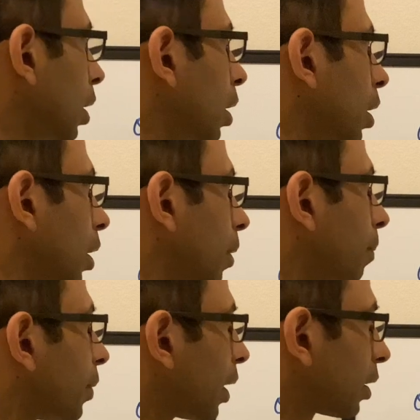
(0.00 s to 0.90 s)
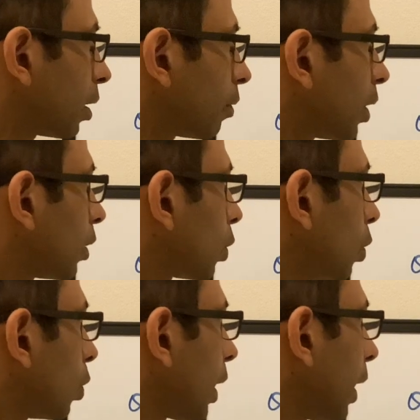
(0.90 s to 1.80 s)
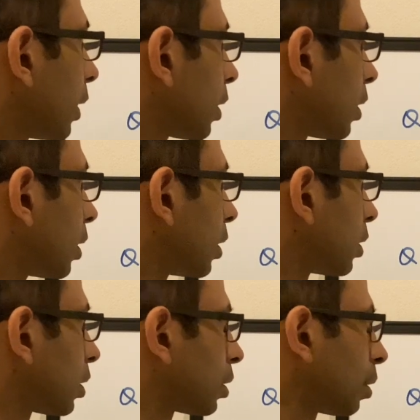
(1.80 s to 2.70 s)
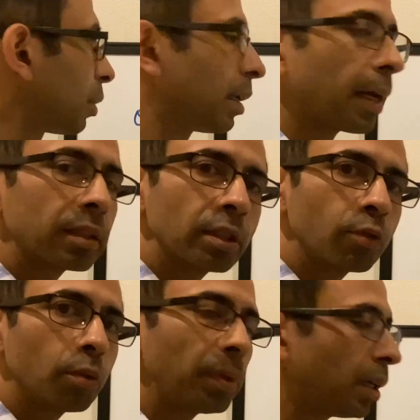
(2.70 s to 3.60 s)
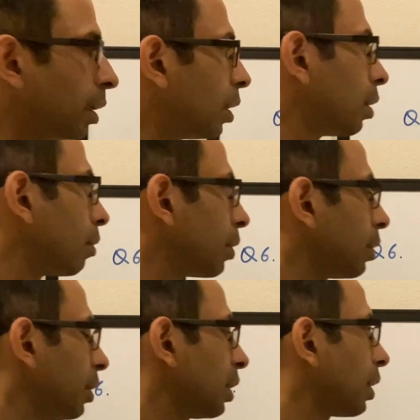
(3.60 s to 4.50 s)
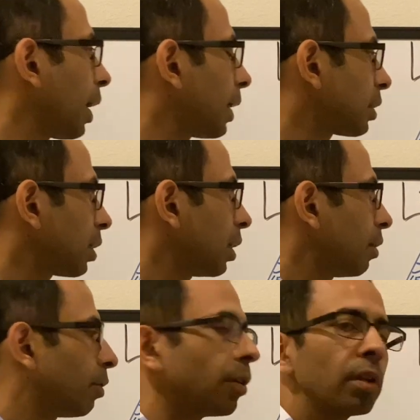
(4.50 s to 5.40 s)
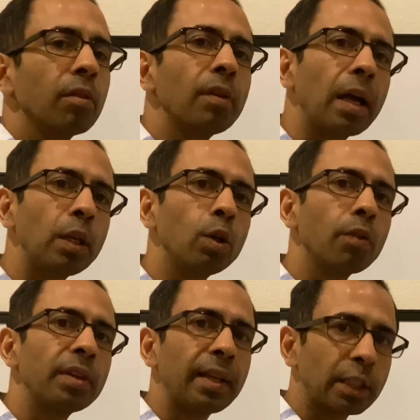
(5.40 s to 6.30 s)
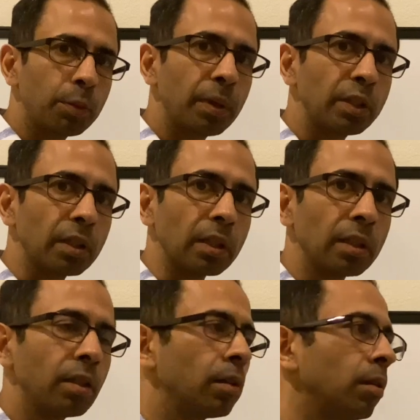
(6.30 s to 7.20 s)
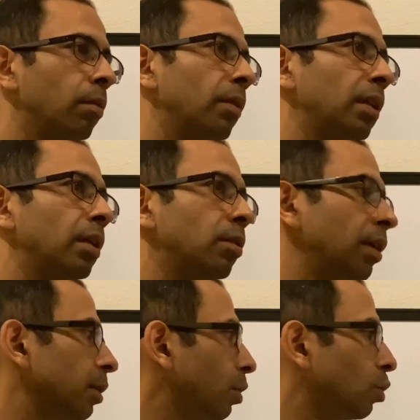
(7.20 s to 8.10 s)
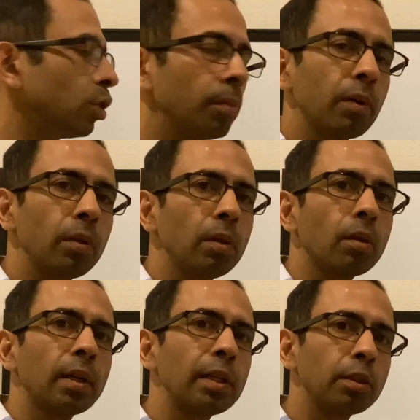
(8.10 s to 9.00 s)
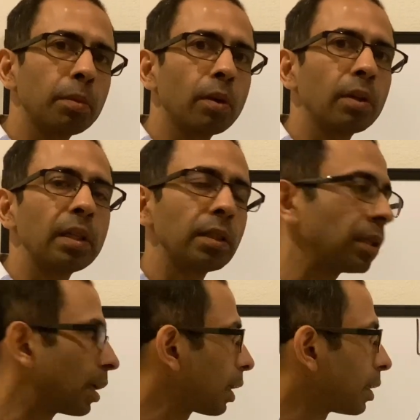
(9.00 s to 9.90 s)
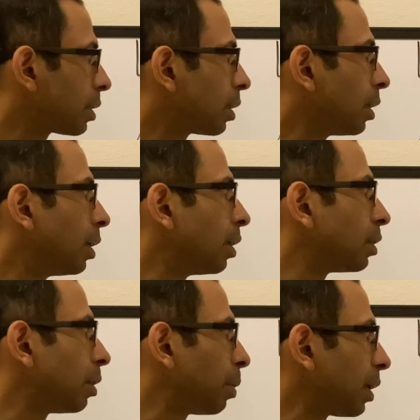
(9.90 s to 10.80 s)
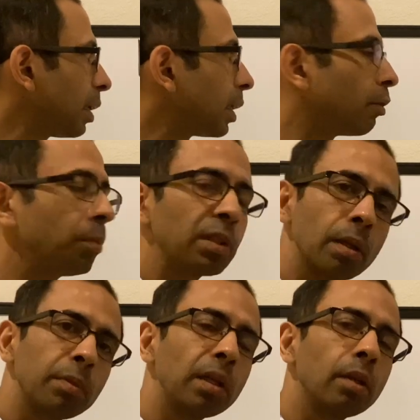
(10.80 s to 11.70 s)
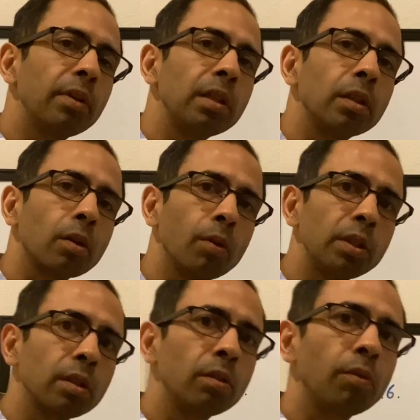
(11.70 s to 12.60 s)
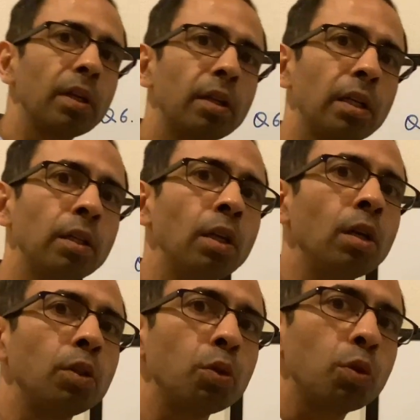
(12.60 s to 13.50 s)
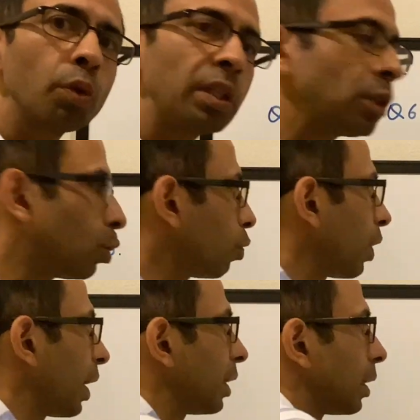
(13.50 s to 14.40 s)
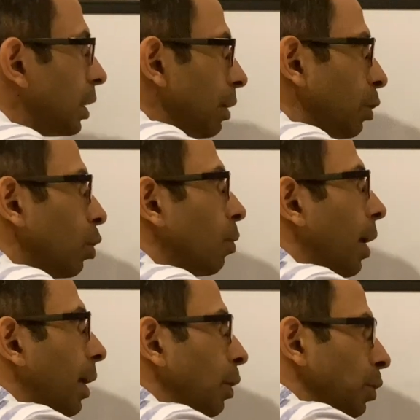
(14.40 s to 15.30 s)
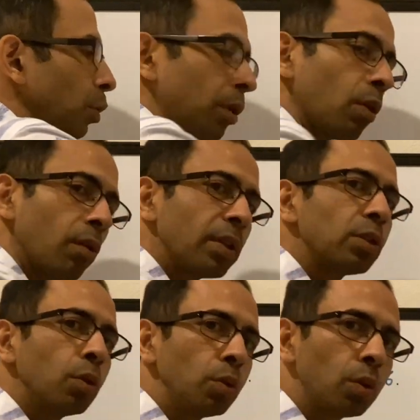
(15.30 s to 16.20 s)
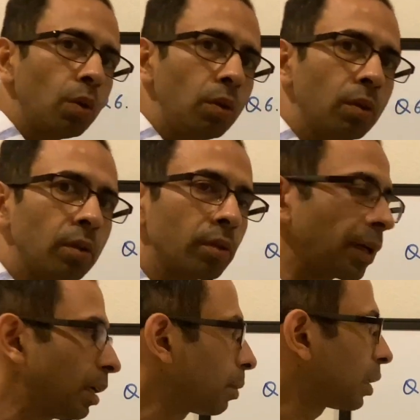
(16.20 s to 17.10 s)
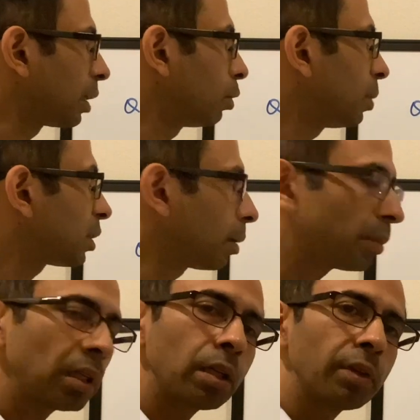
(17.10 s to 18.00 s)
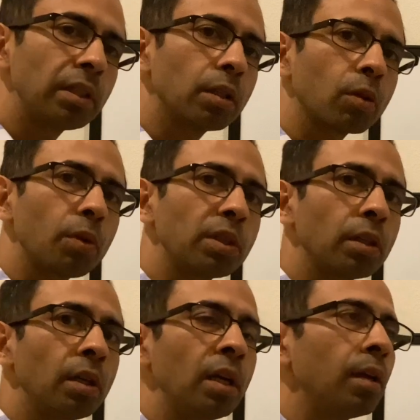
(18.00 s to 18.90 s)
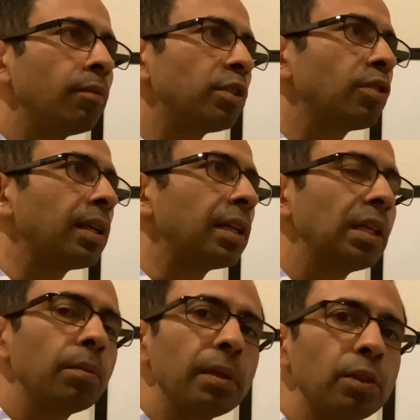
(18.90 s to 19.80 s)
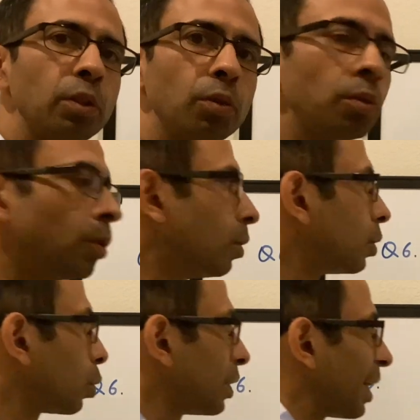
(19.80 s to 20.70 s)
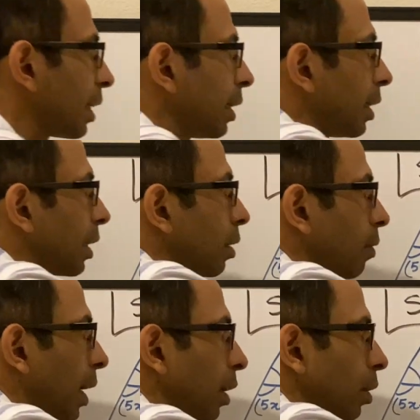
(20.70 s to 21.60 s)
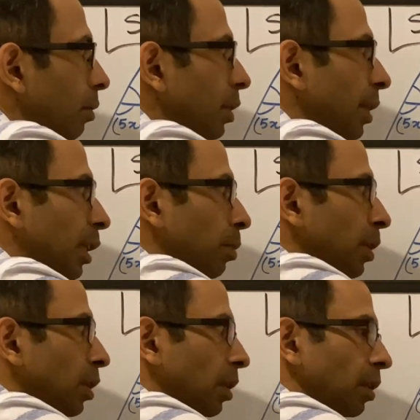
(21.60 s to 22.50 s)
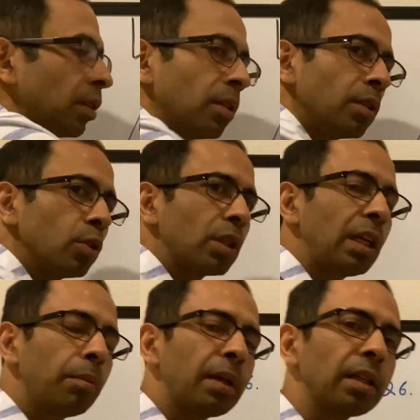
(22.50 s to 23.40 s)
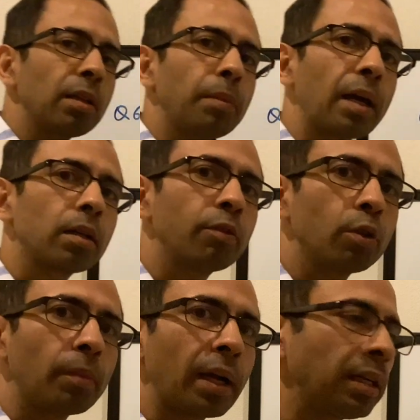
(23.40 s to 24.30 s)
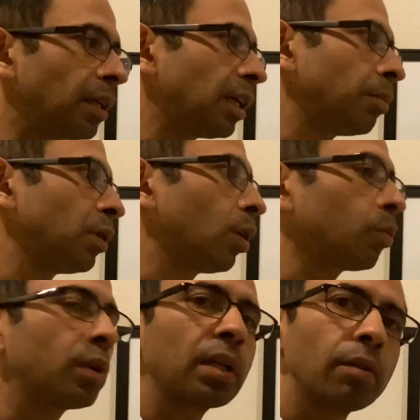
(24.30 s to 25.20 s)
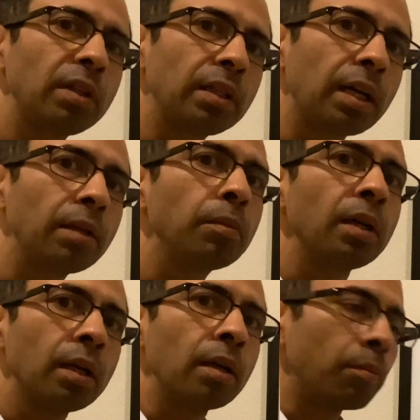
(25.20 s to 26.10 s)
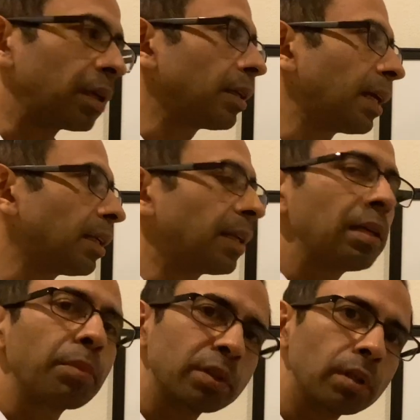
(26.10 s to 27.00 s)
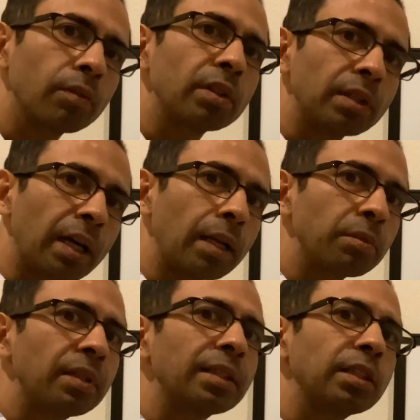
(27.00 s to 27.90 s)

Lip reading: The other way to look at something like this would be whenever they are asking for the value of an expression, whether it's related to geometry or algebra or anything else, typically there will be something given in the question wherein you don't need to find the individual values. You can always do so, right? But there will be something given in the question which will enable you to directly get the value of this expression. So keep that in the back of your mind. It may not work every time, but 99% of the times that's the